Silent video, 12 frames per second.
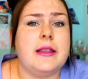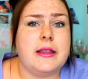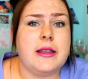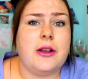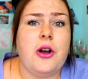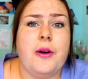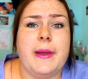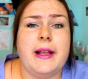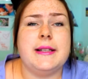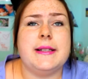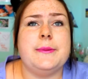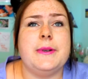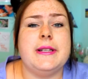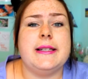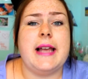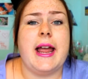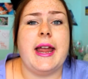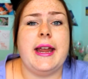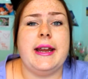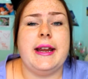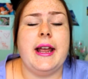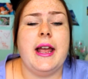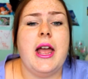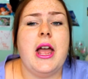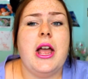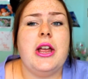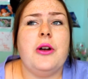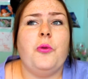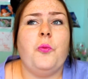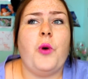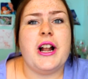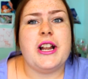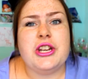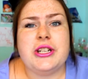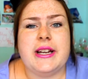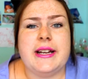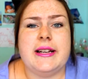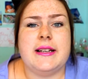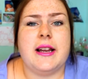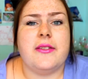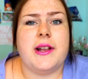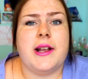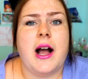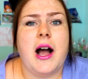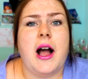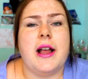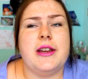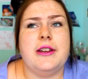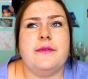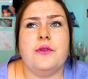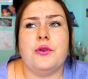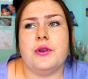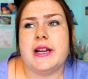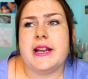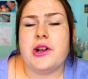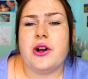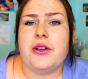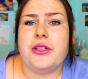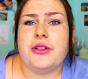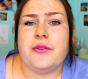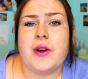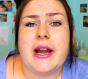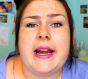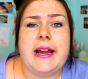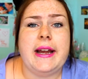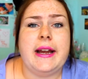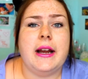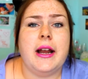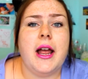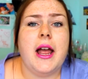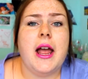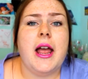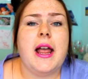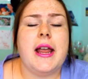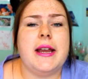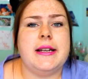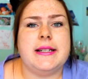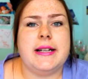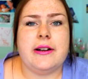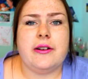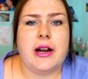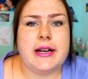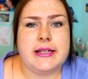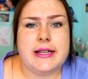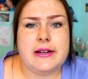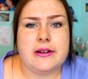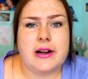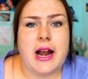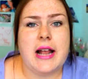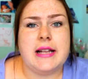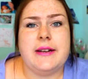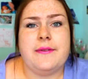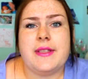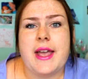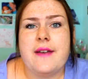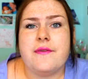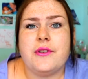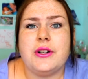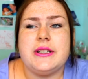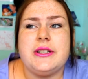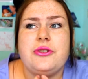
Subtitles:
the comments were saying, why do you need another car, you've already got 3, etc, etc, as if they've got